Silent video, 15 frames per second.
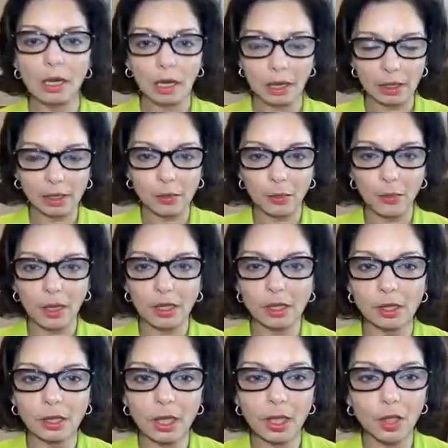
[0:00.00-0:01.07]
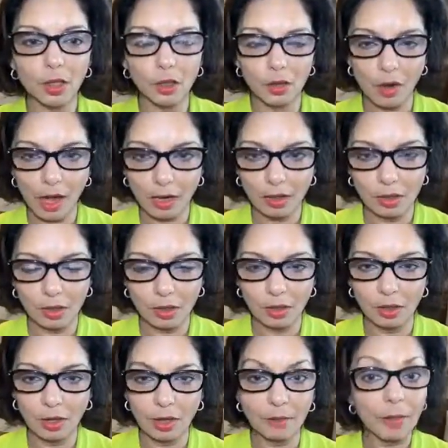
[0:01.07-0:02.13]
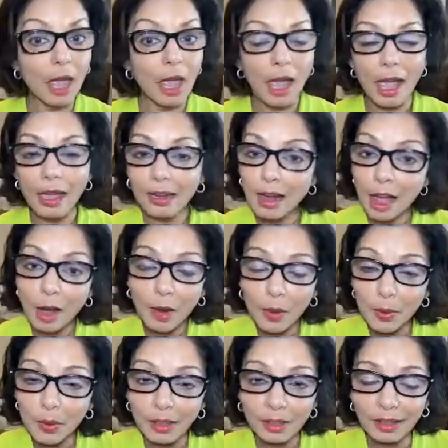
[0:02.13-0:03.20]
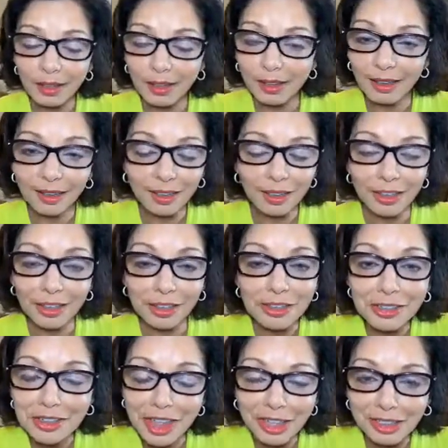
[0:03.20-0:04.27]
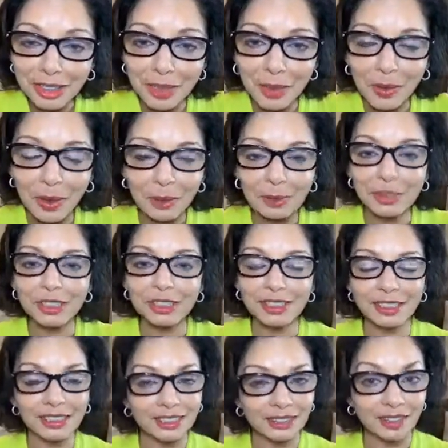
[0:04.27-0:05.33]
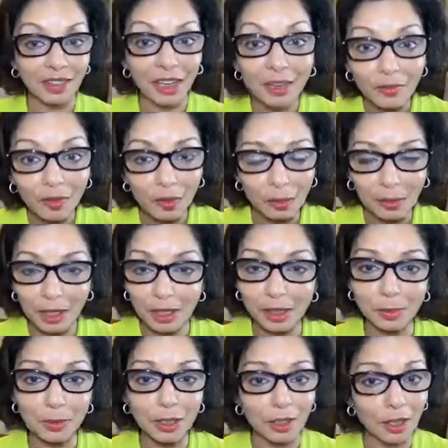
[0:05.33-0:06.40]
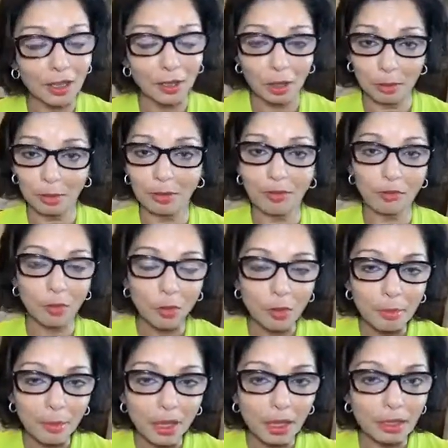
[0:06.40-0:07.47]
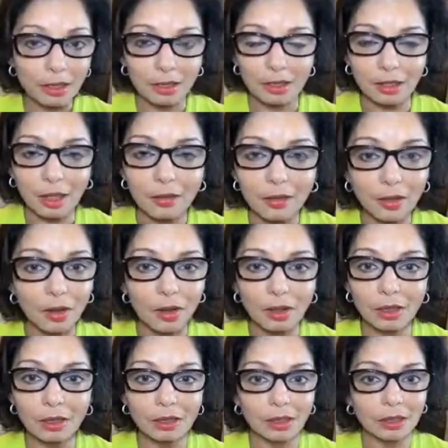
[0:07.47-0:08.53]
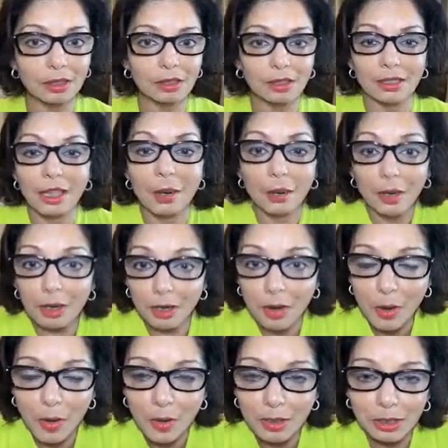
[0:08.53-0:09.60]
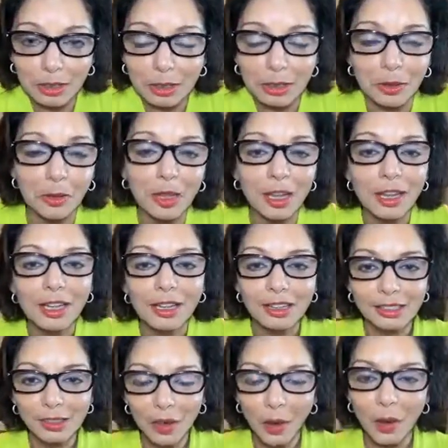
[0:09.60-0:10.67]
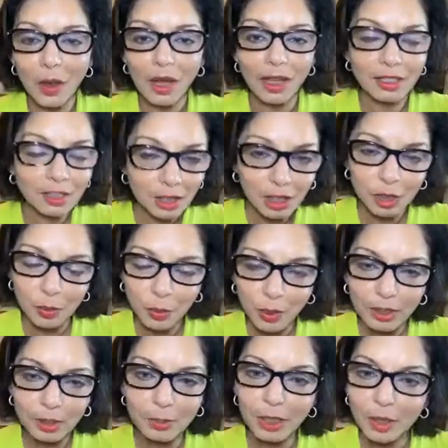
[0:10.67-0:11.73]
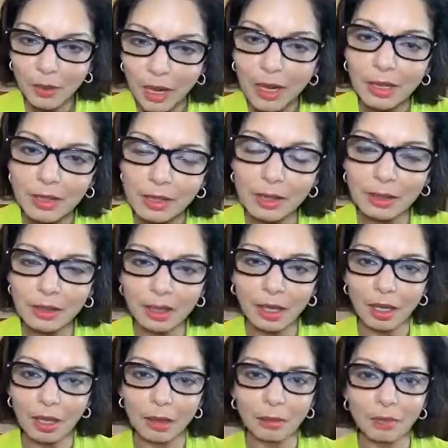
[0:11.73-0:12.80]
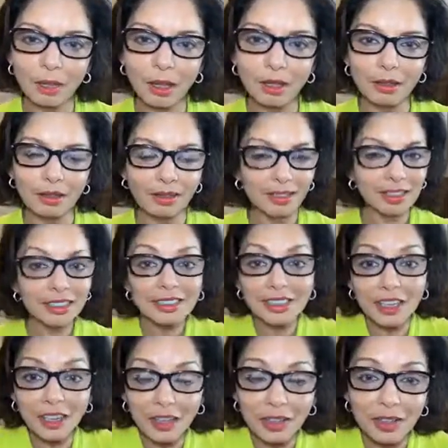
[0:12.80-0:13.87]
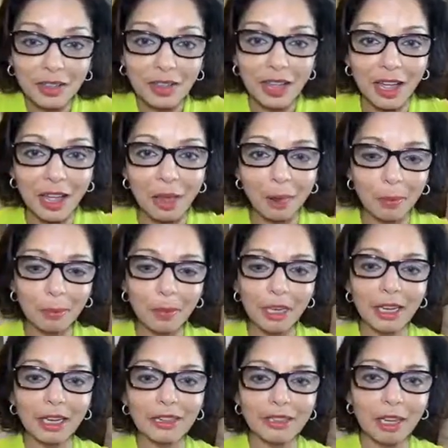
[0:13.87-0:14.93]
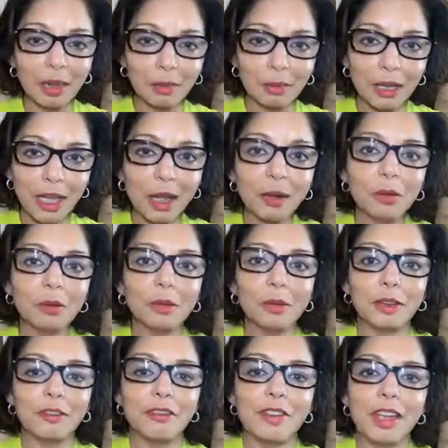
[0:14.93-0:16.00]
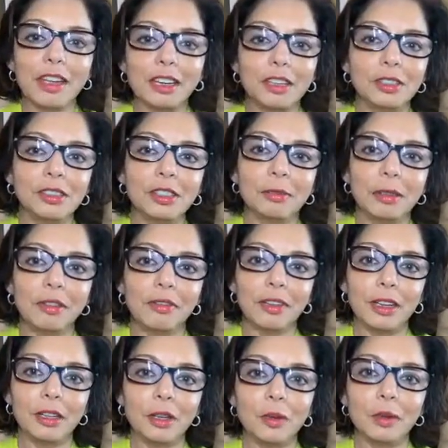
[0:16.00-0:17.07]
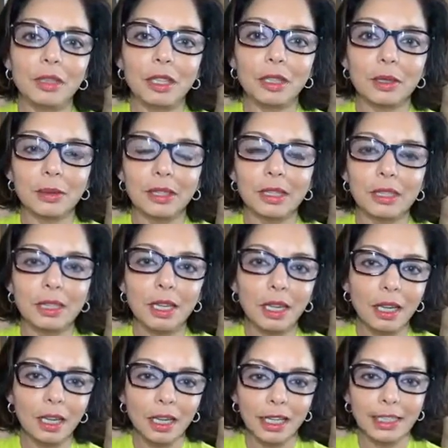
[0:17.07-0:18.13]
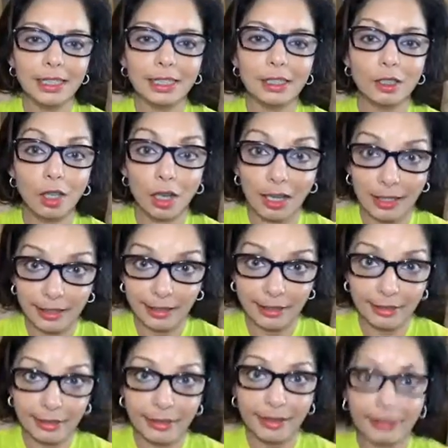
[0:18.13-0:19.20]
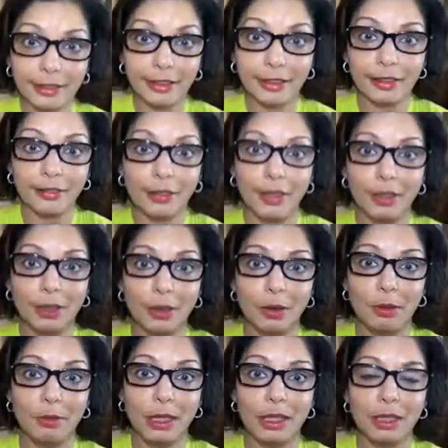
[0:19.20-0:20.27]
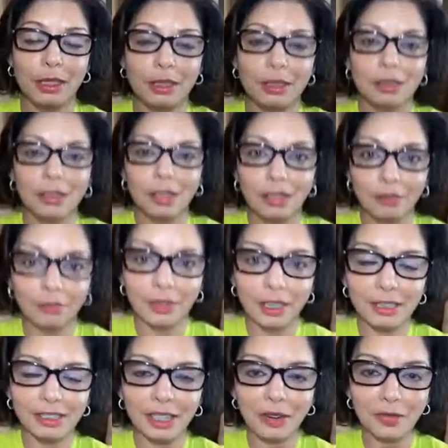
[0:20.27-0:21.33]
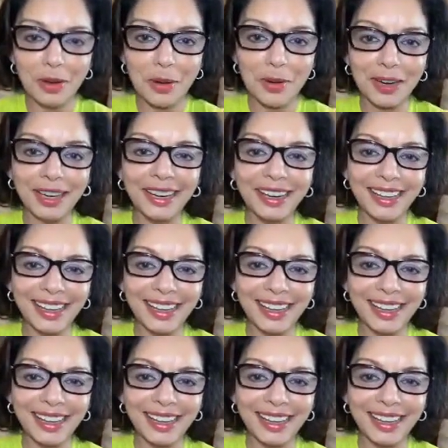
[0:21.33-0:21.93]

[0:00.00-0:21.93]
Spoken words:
express your gratitude to them. And outwardly, you can do that too. I was just thankful my husband got here before me and discovered all this, because I wouldn't have known what to do. So I had to express my gratitude to him that he's here to help me out. Oh, my fan. Can you see my fan going like crazy? It's still hot in here, you guys. Like, the fan's going mental. I got fans everywhere.